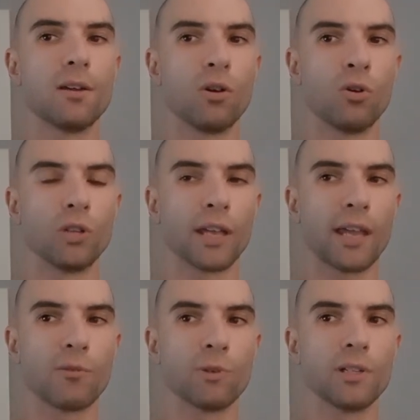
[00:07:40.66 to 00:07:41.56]
all it
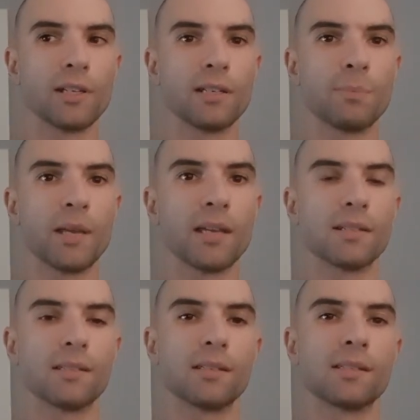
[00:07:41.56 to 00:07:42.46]
can really be
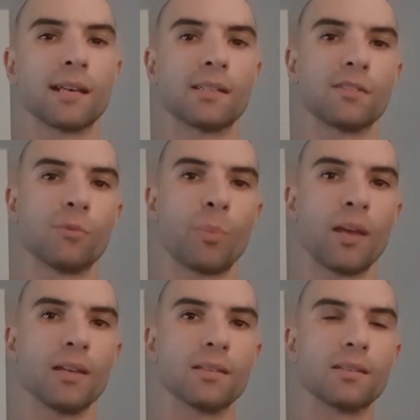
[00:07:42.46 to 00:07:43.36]
is this sense of peace,